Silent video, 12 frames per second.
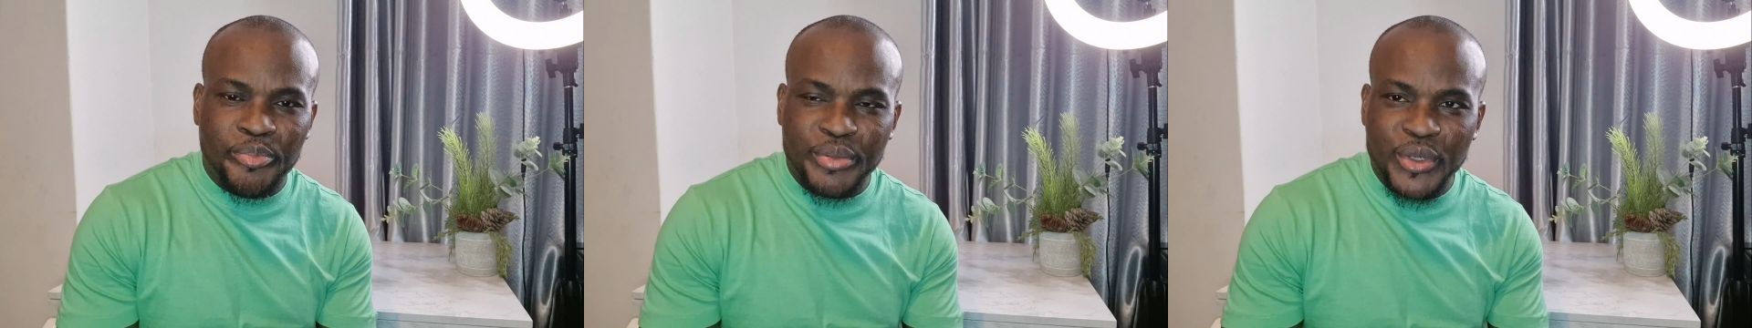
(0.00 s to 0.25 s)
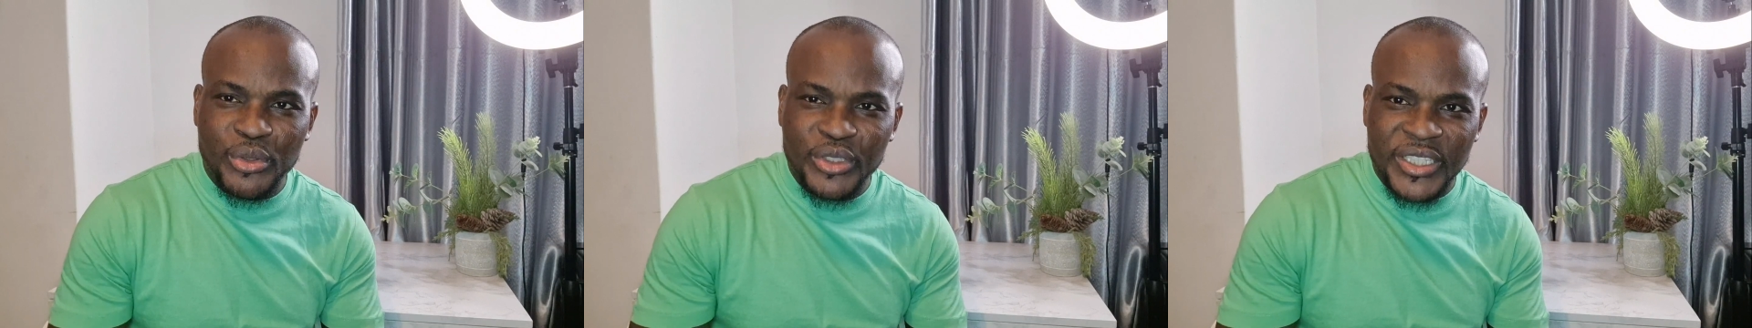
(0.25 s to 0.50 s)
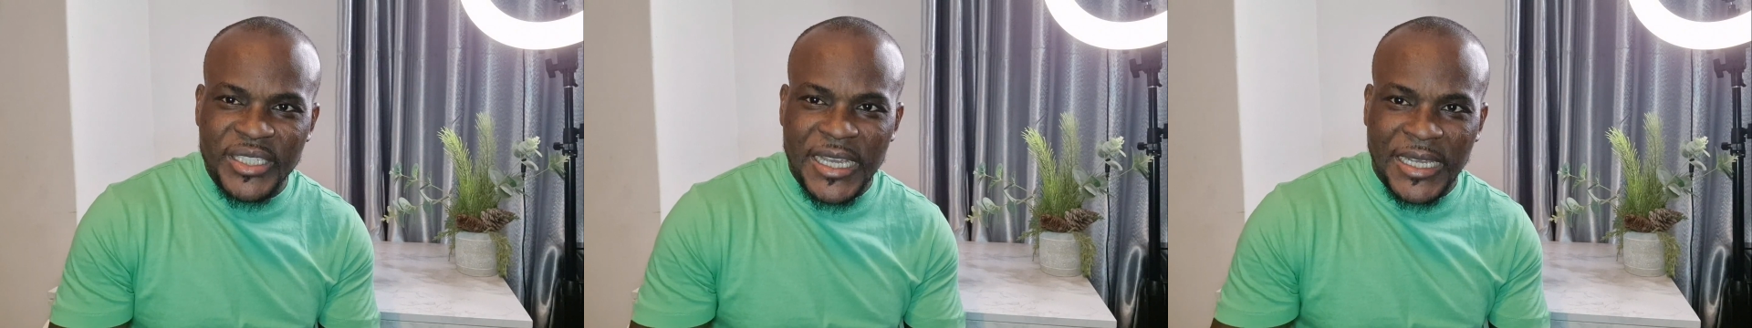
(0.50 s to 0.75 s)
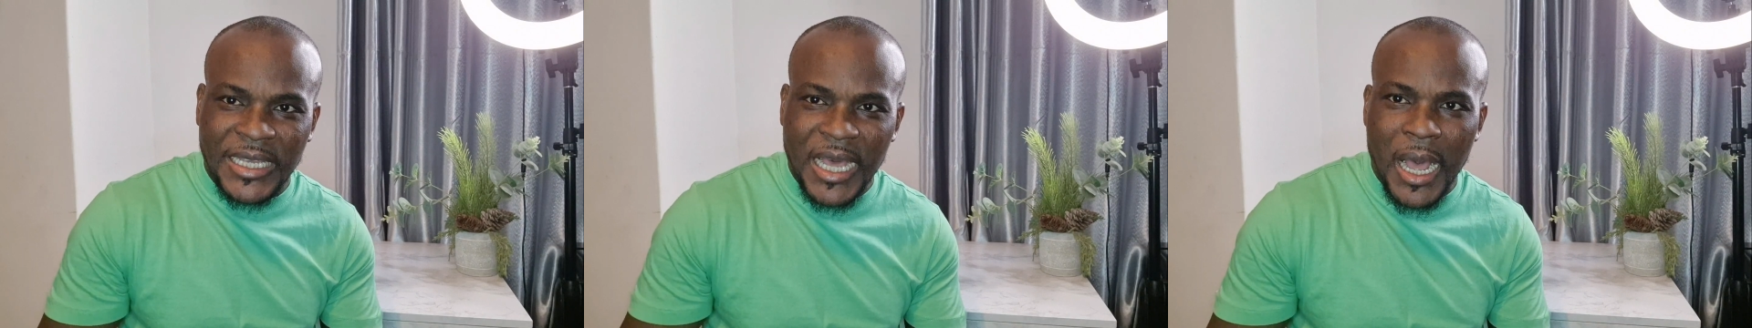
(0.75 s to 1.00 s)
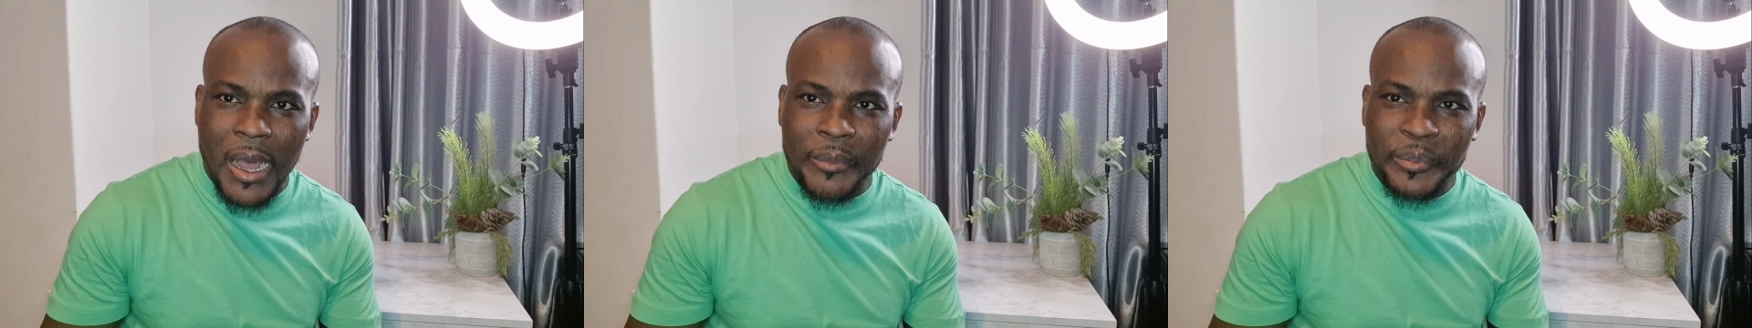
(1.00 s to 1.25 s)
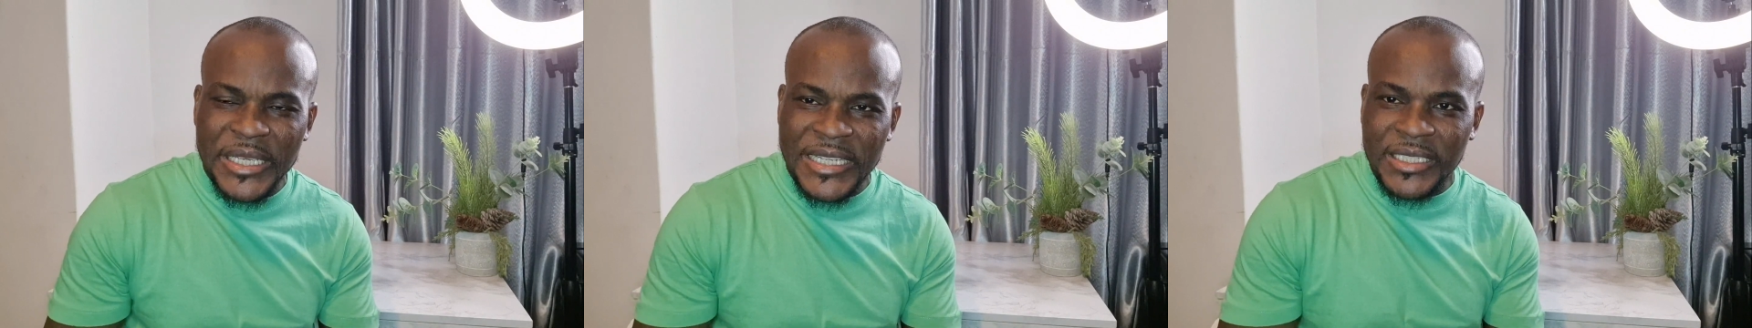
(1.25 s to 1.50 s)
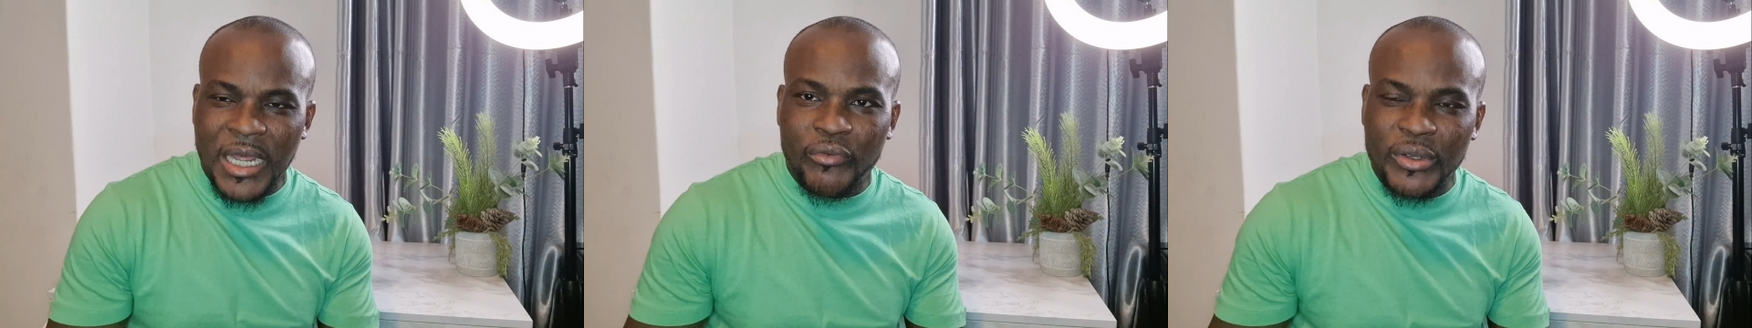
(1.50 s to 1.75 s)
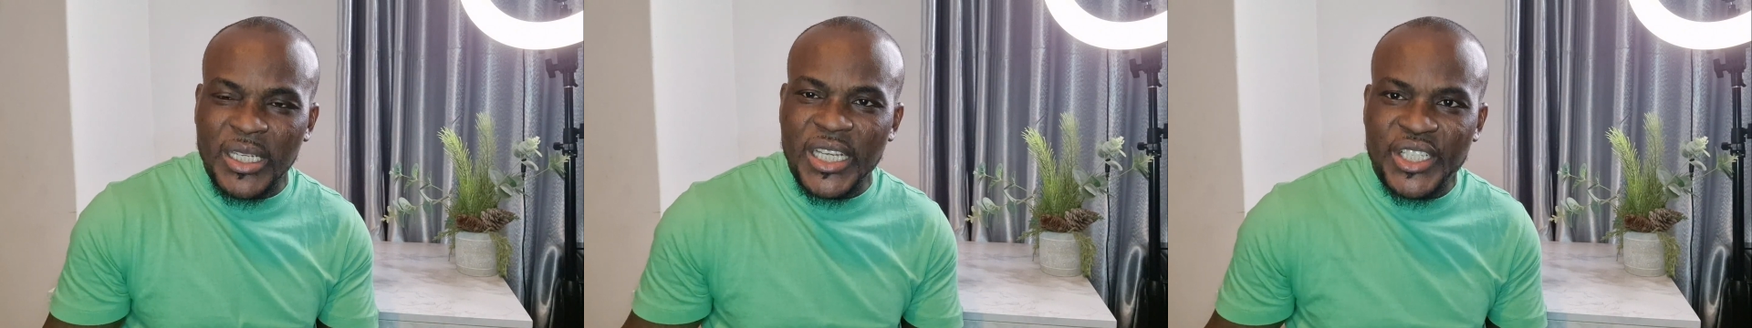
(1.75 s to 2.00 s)
building a gap in
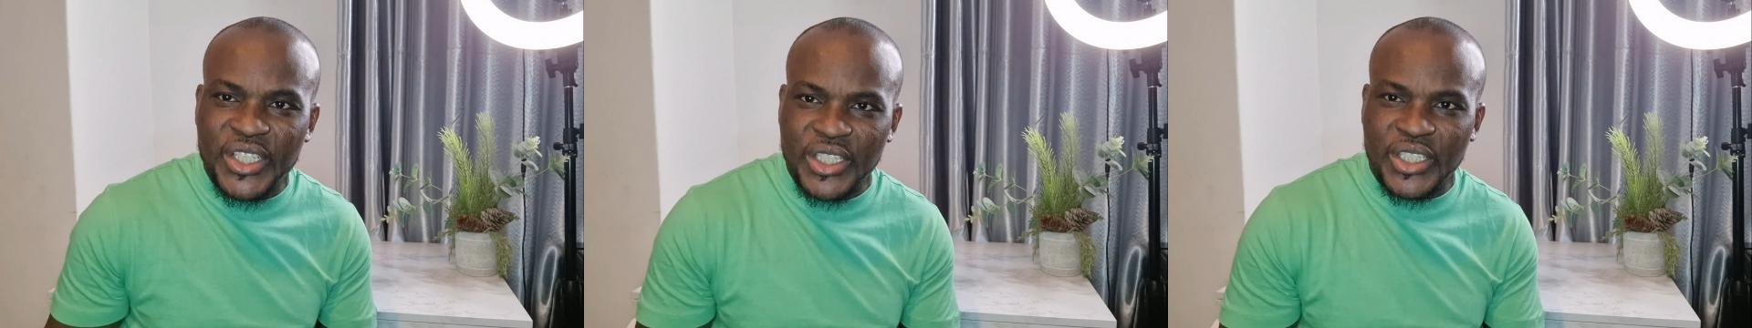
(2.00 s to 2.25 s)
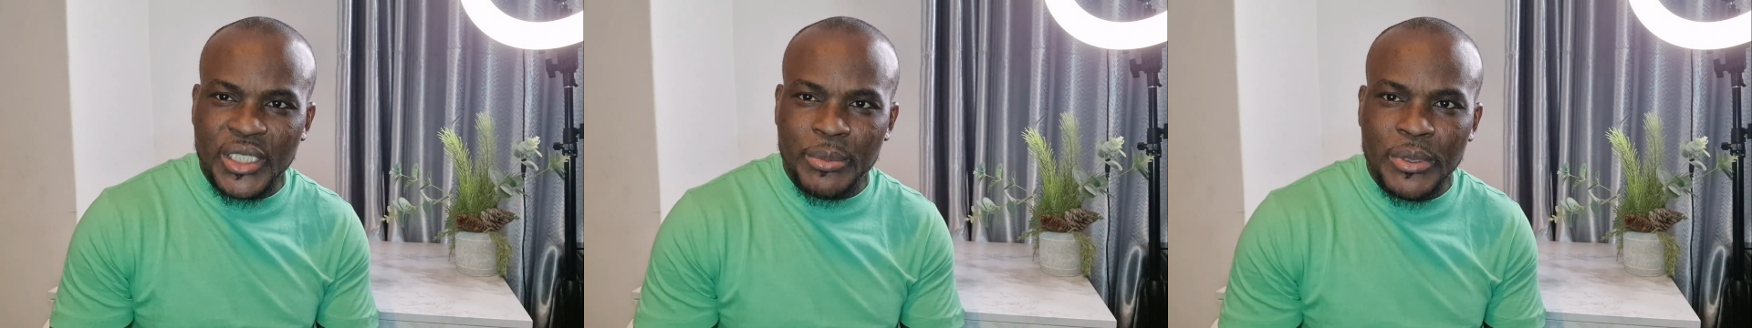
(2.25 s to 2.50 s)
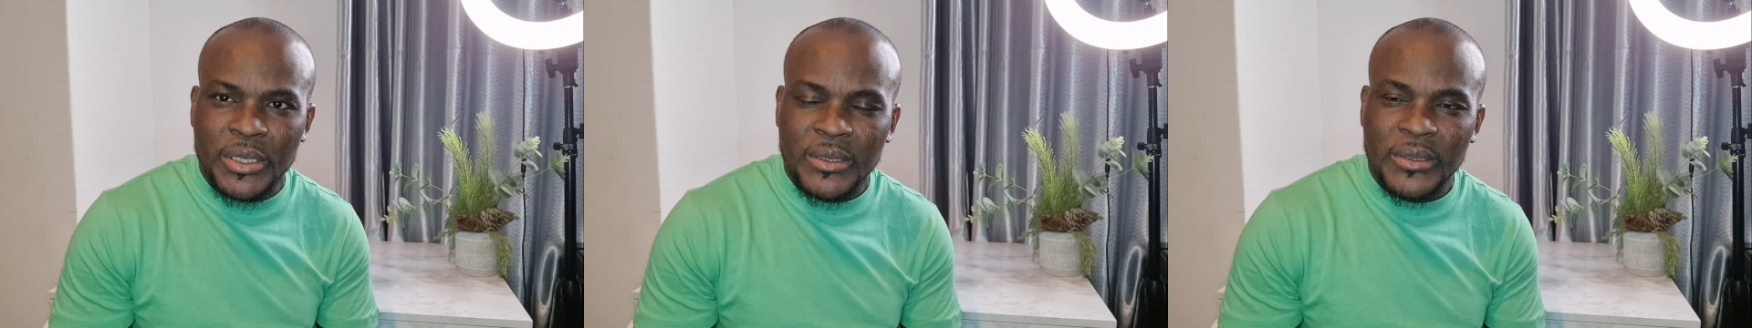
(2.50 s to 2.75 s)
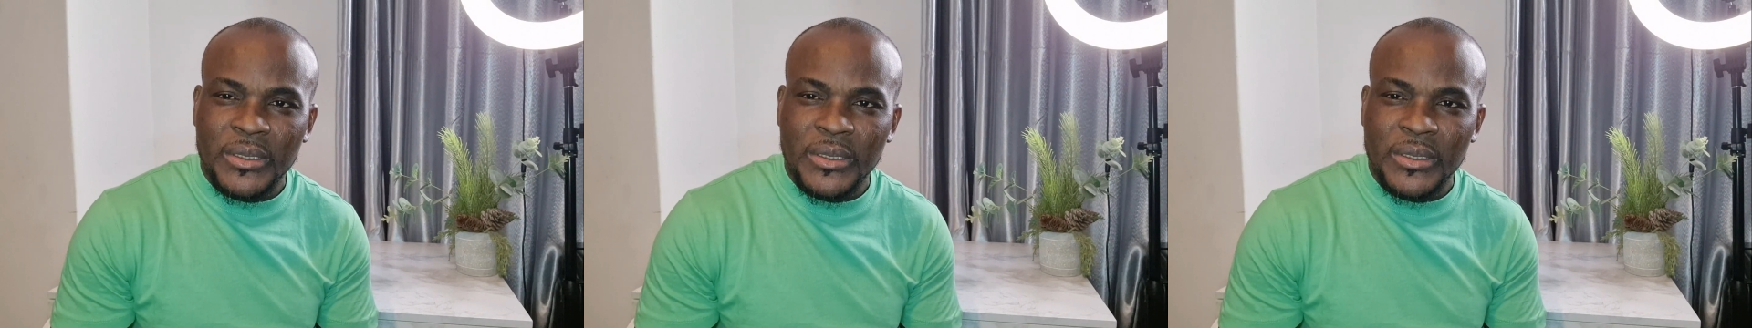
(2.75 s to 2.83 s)
that relationship?